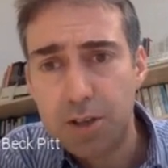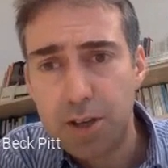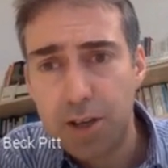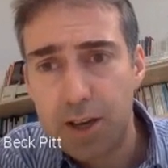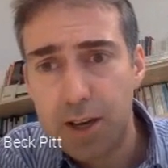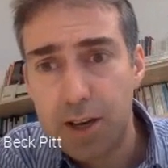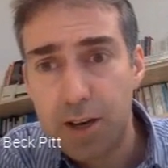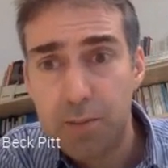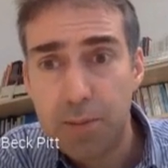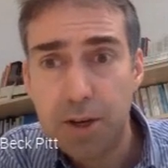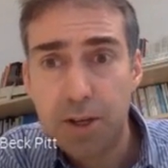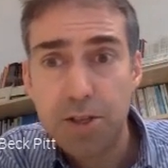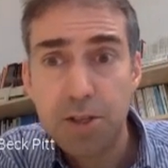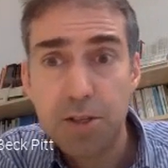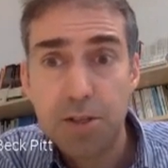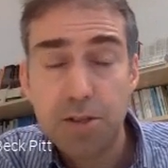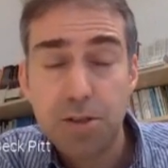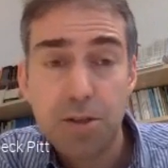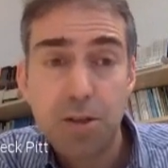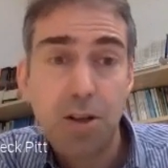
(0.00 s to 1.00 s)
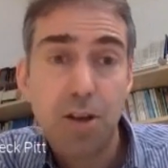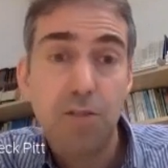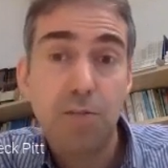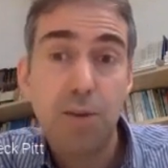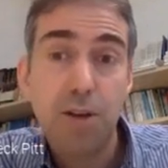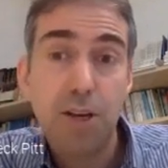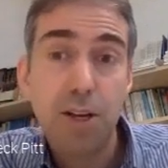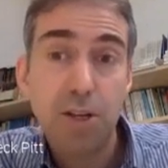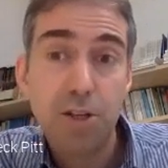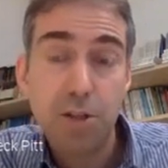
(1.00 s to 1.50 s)
looking at how badges
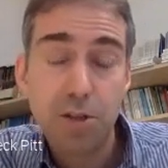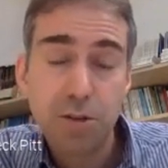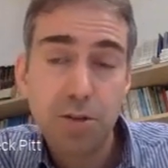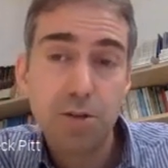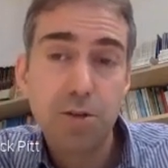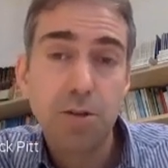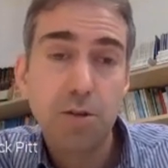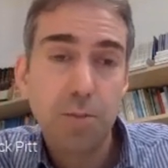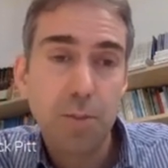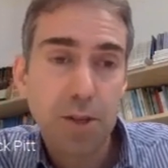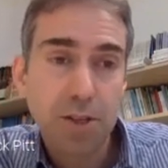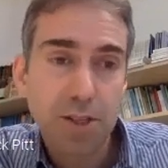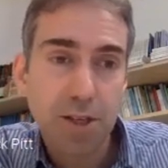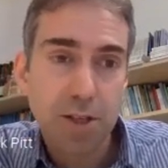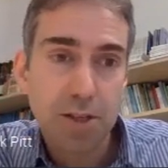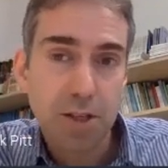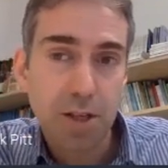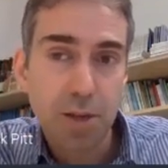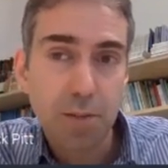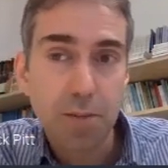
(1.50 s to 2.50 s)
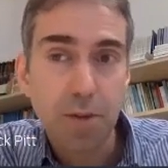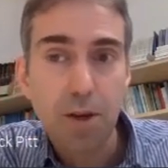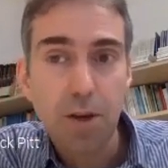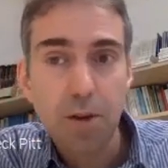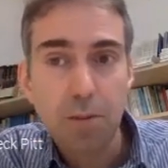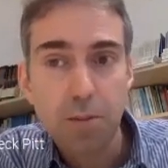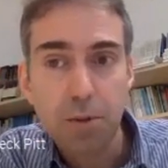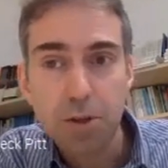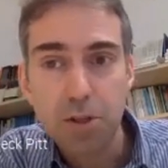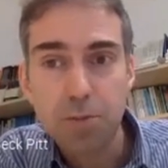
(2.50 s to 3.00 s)
have been issued and been set up,
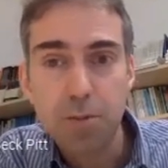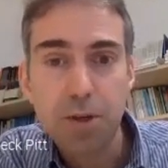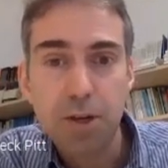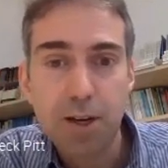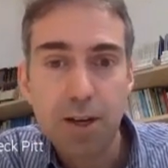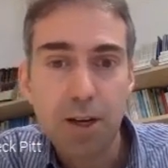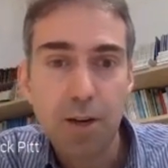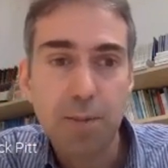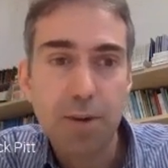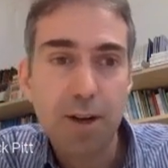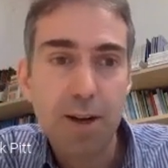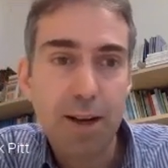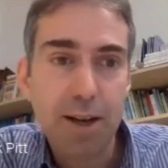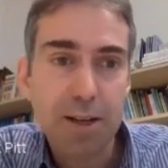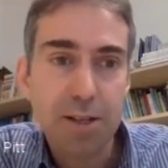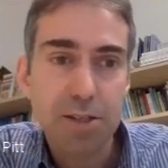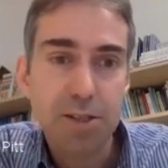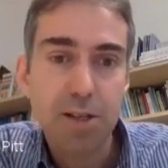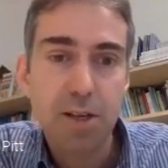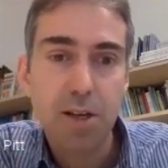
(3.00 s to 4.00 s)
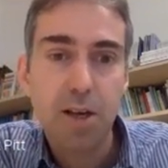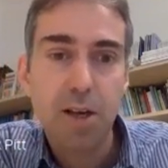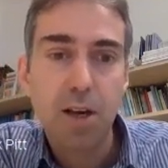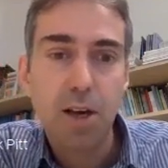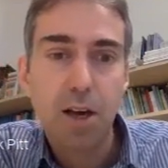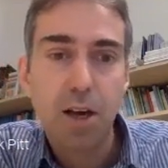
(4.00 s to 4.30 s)
possibly a little bit less